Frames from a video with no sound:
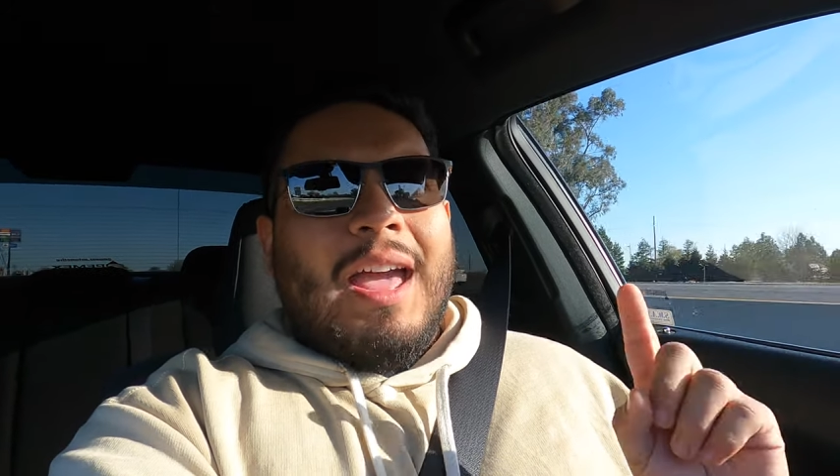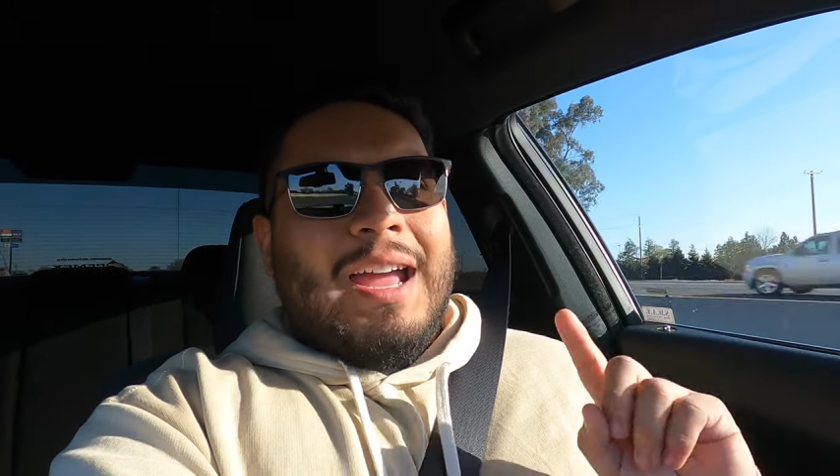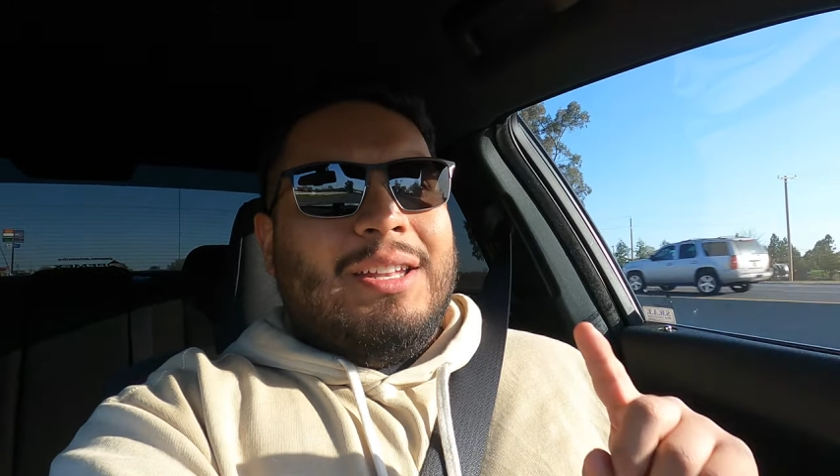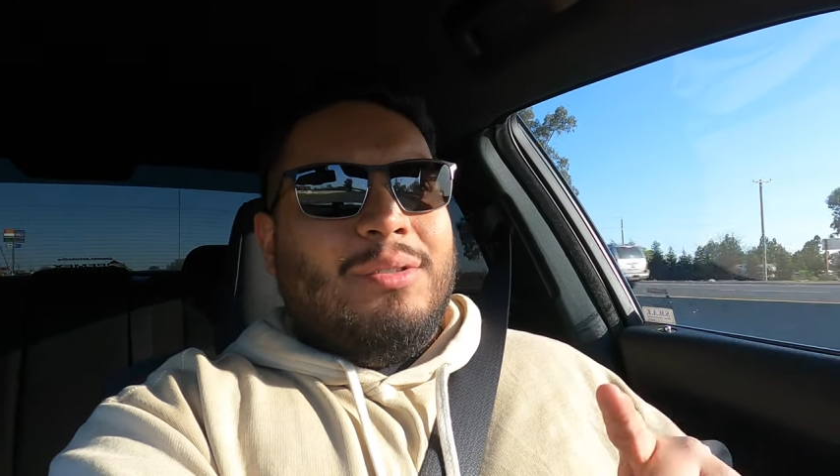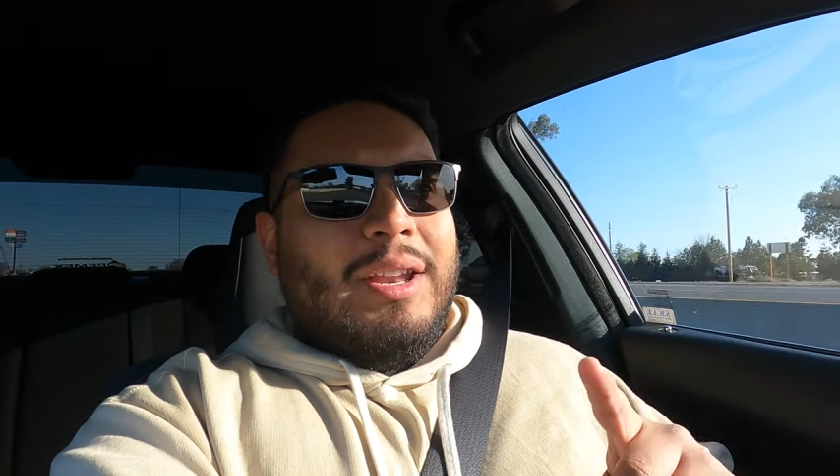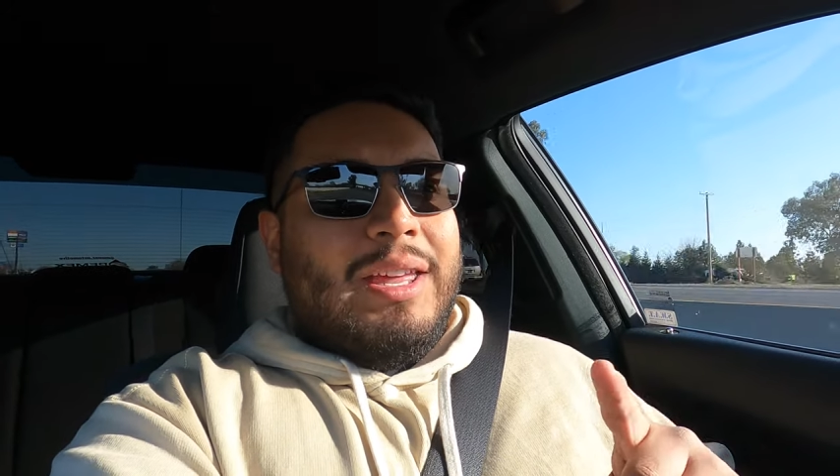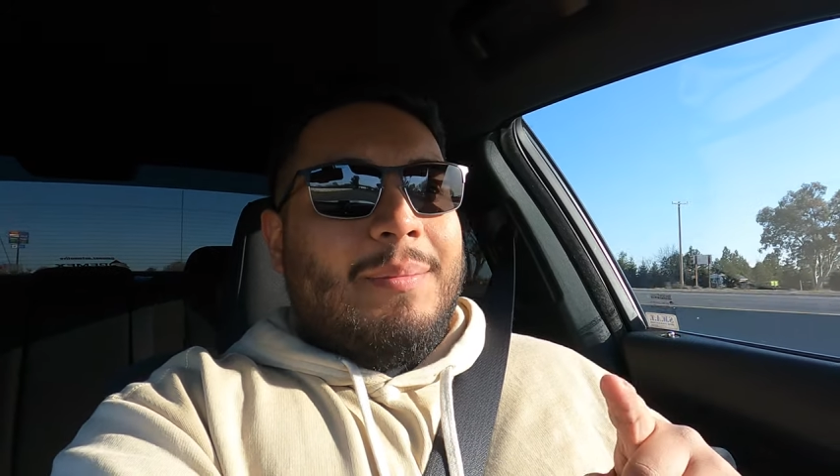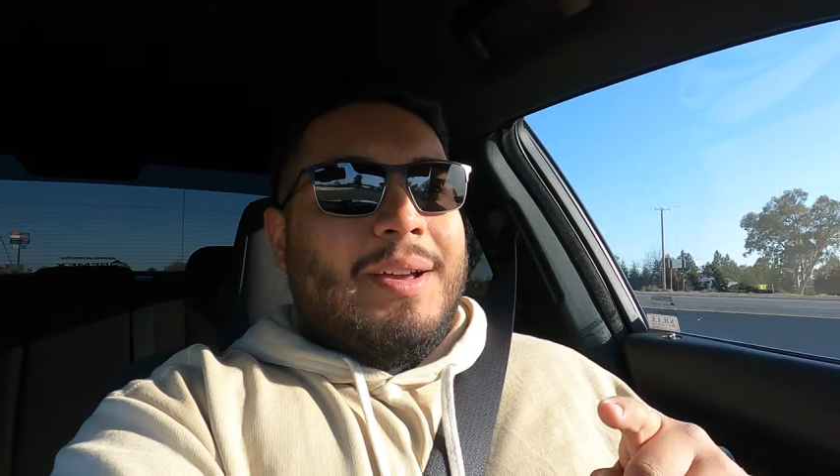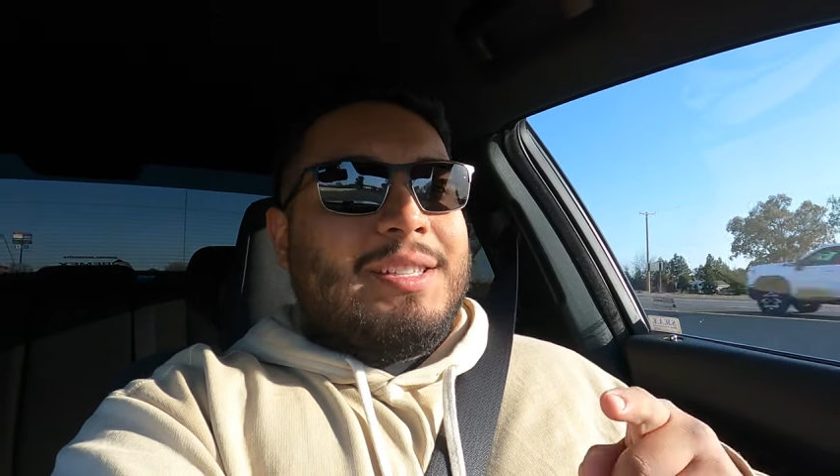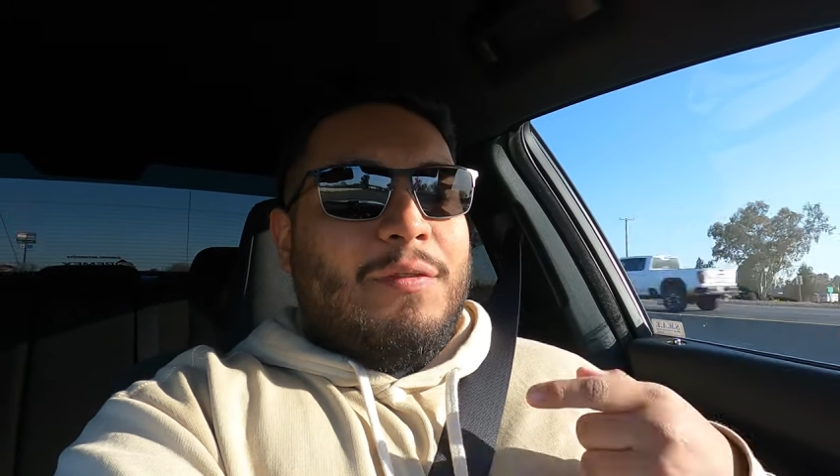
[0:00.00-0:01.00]
I do need to
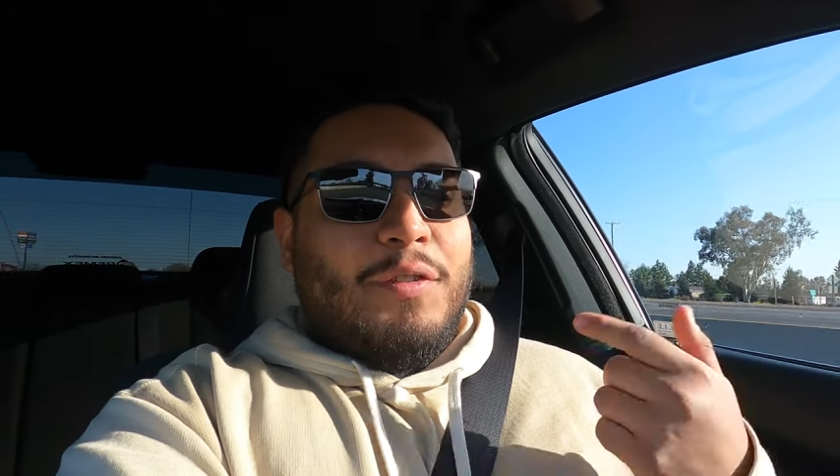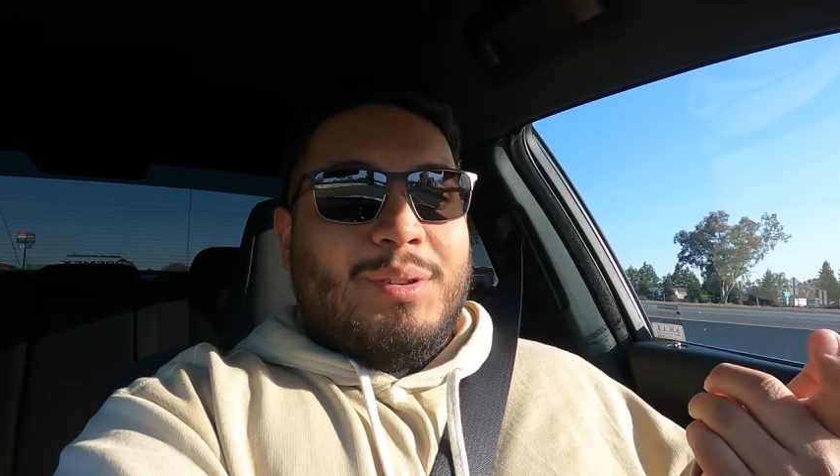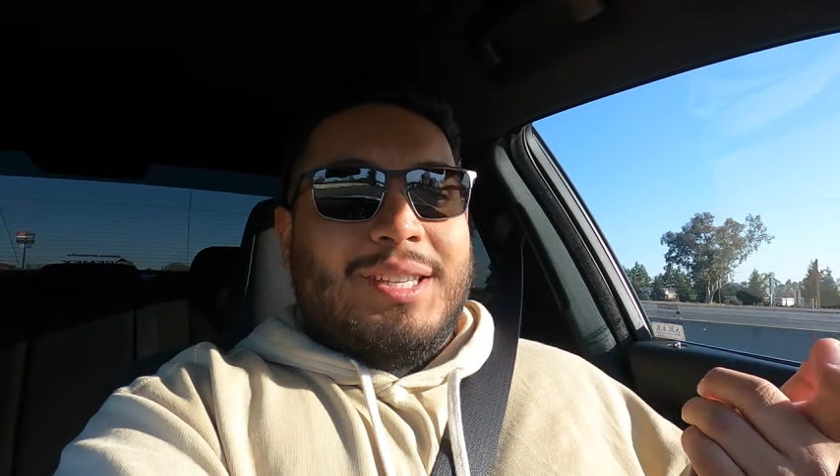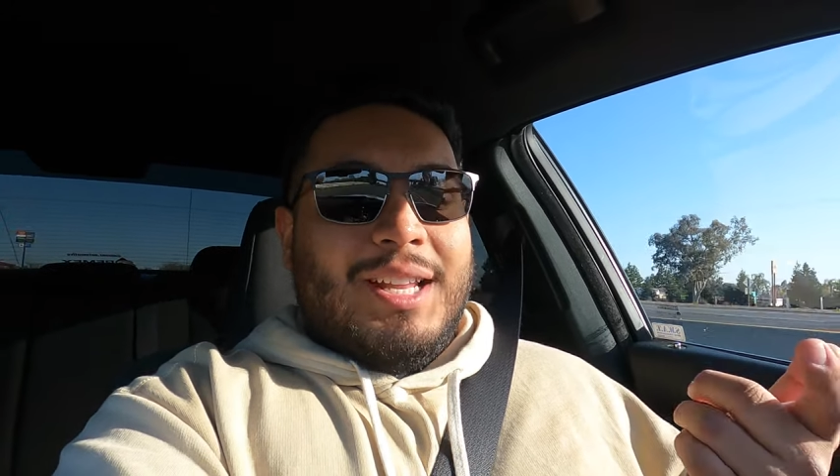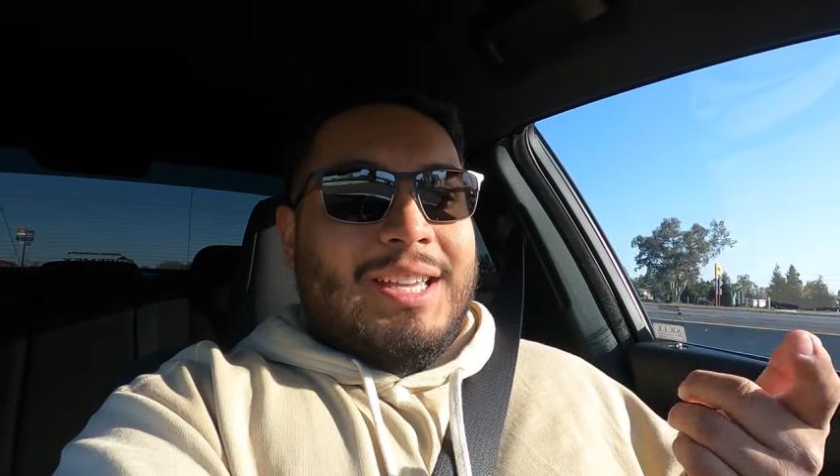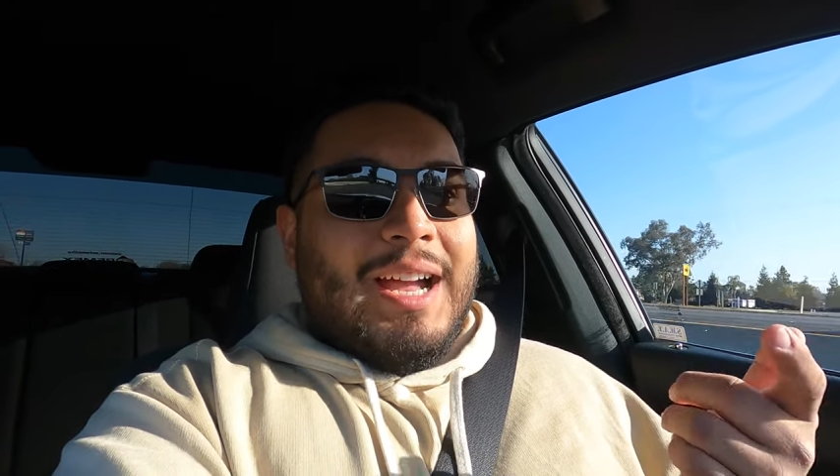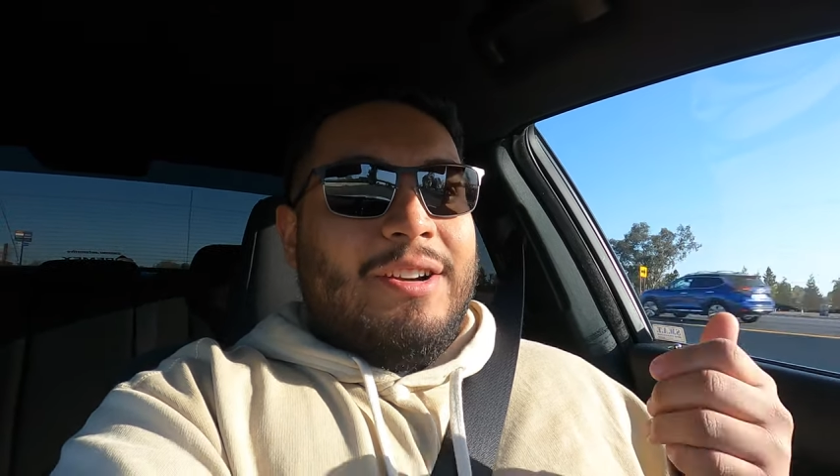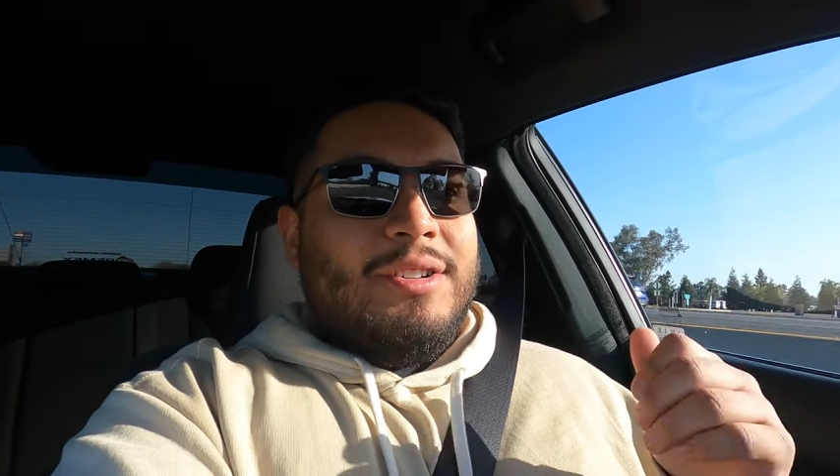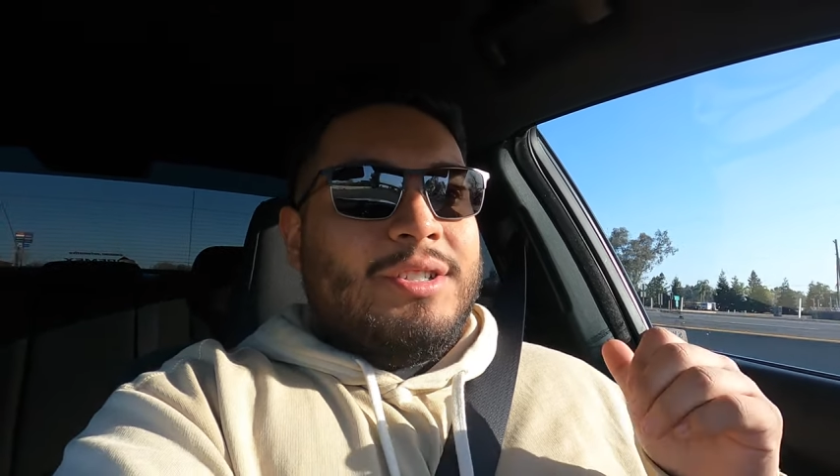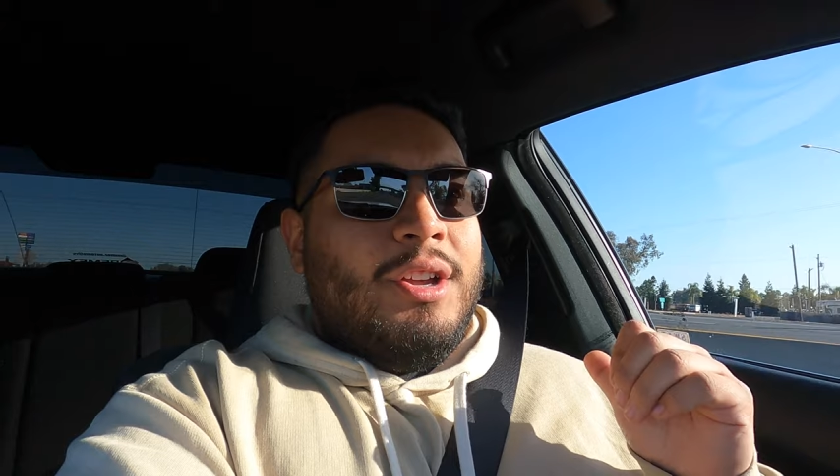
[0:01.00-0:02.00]
get myself a new set of
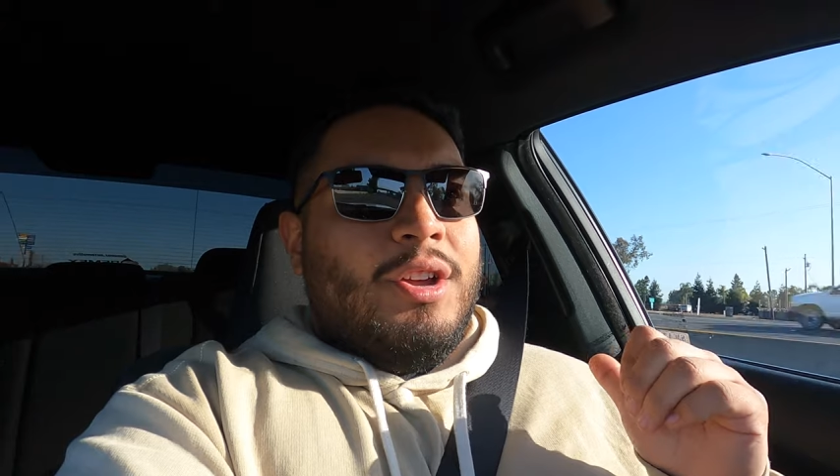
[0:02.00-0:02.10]
tires.